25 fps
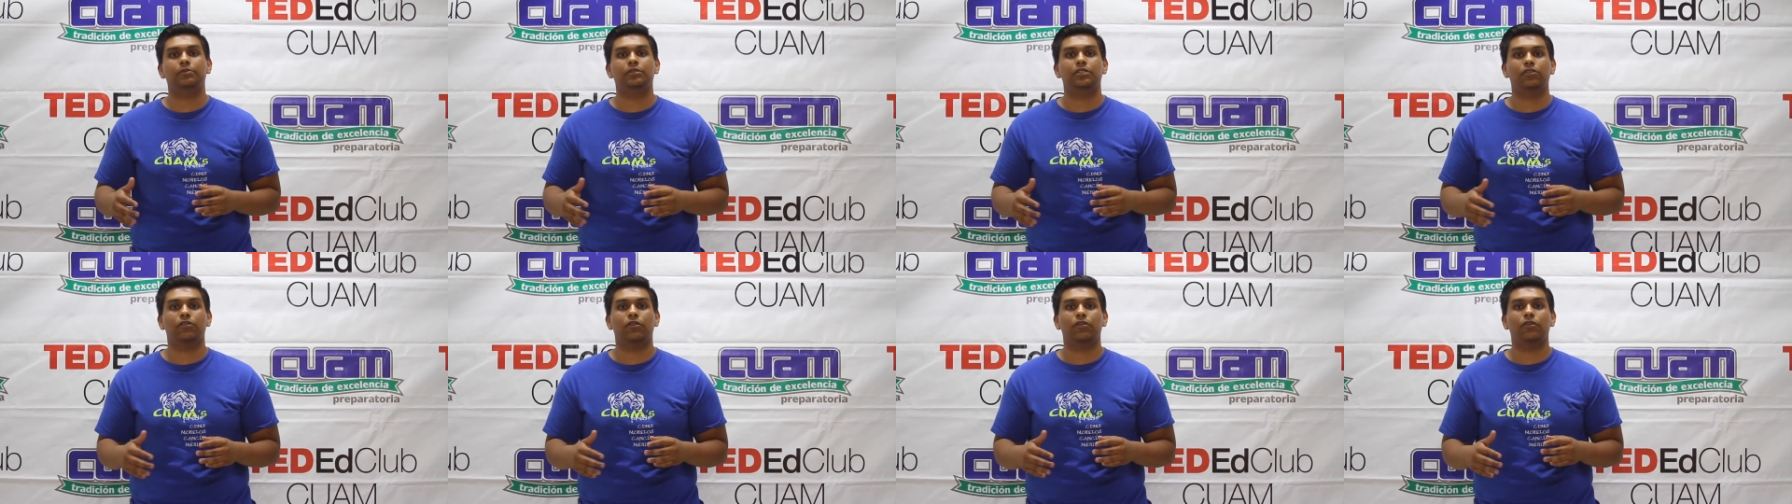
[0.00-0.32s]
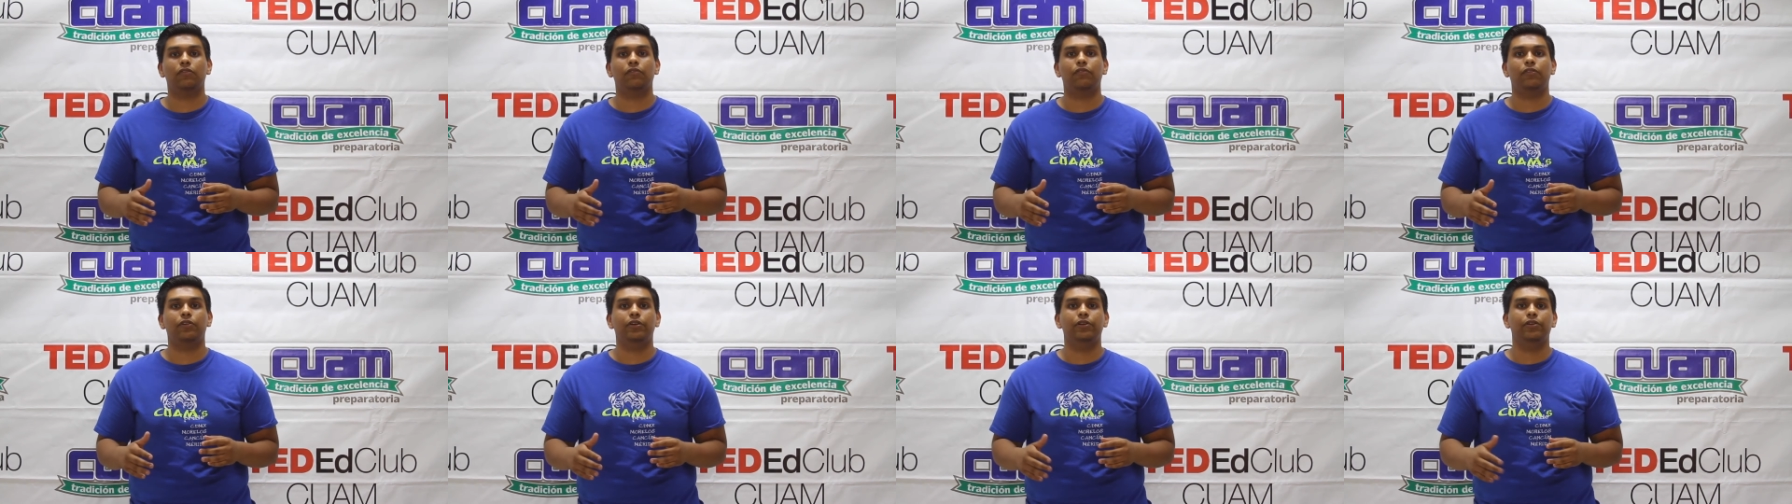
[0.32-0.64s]
in order
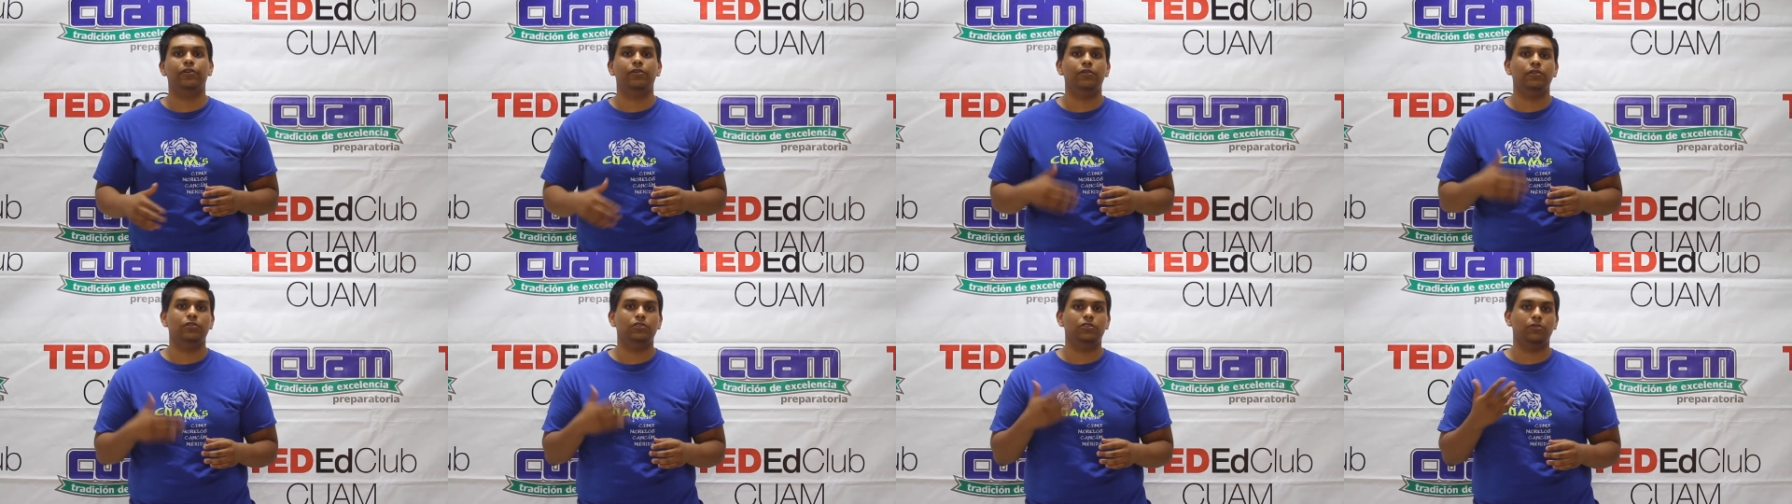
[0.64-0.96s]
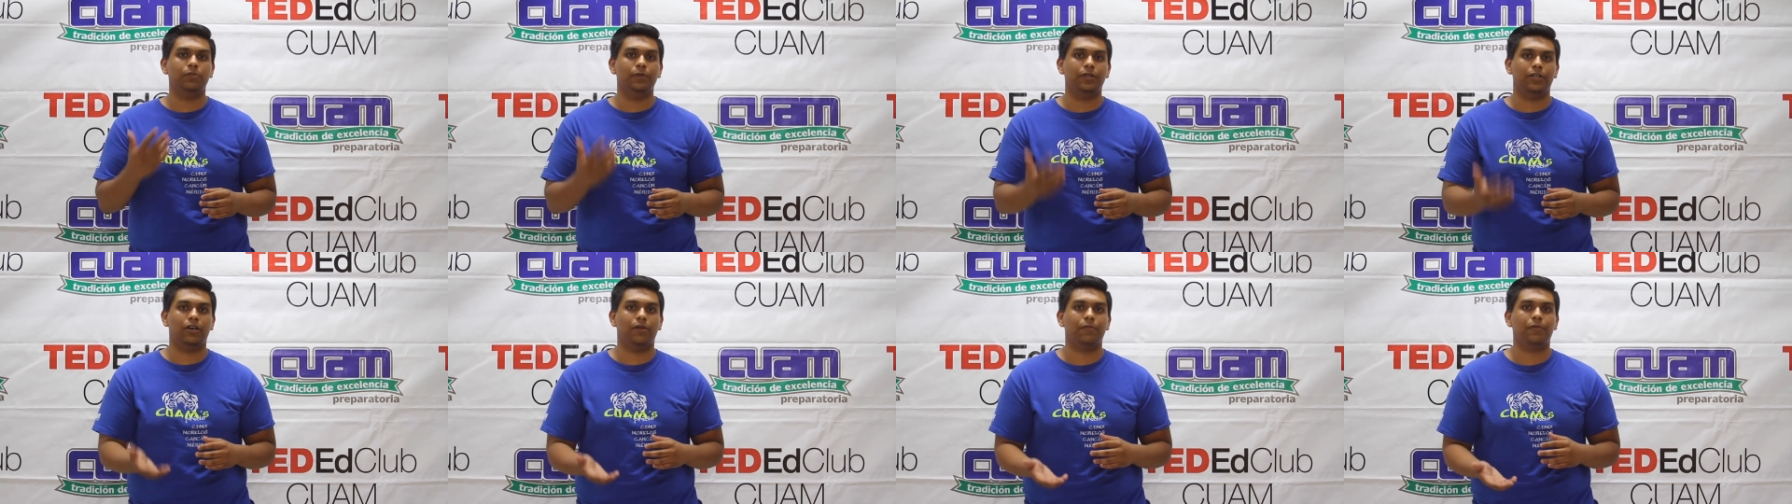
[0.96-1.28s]
for you to
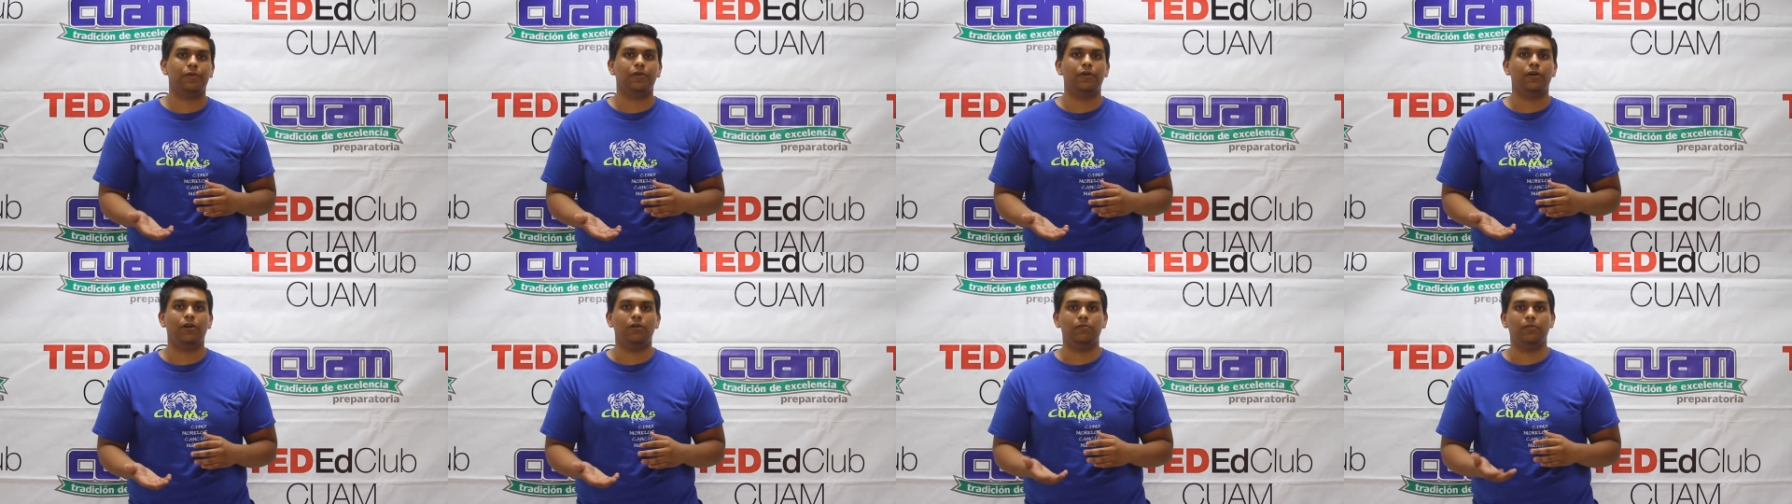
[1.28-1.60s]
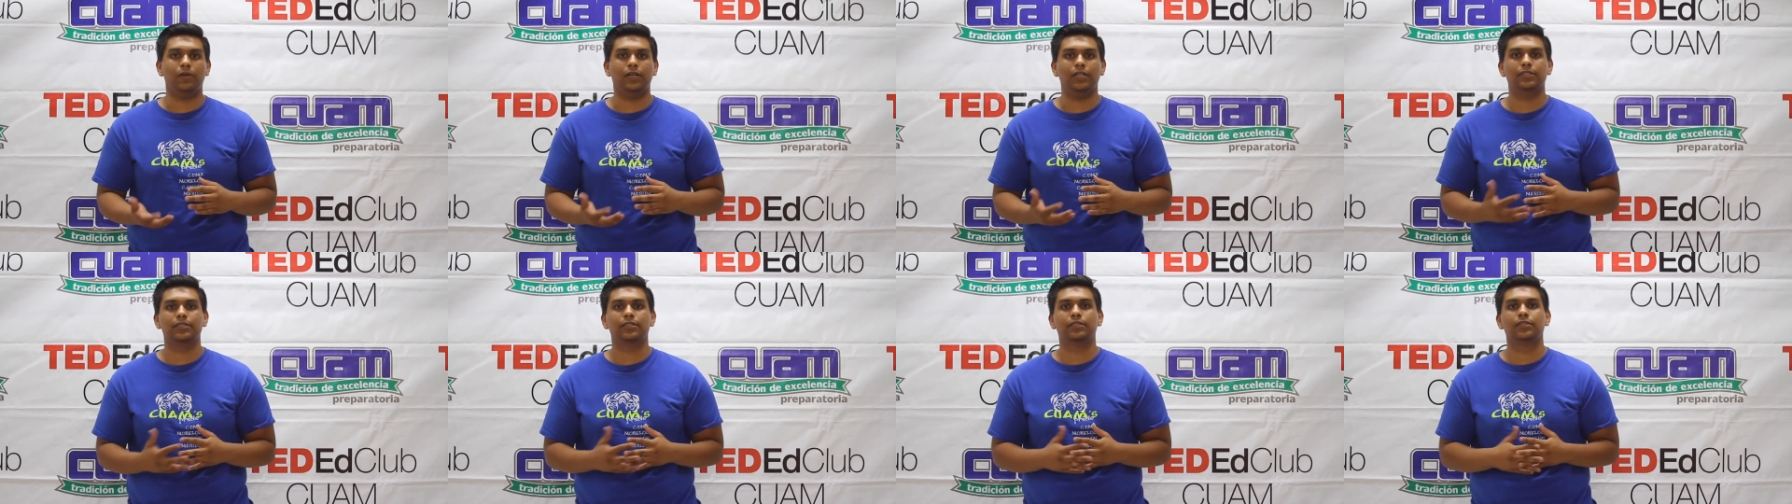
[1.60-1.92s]
become your own
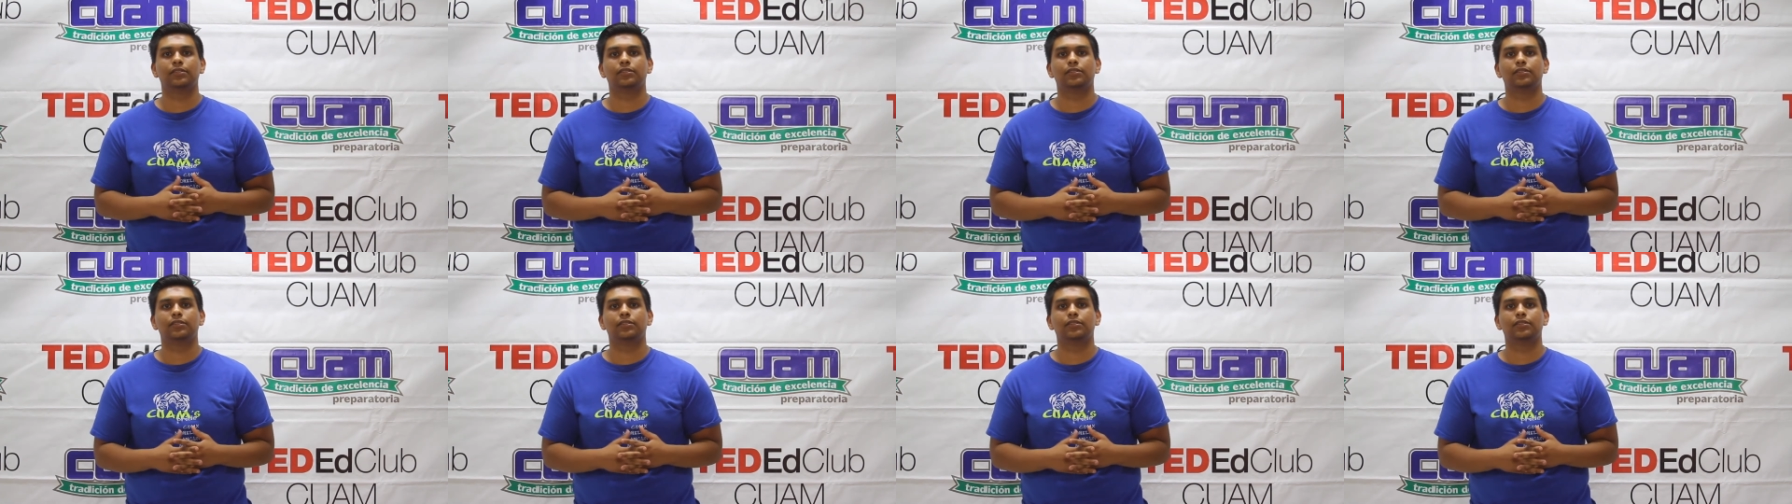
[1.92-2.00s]
boss.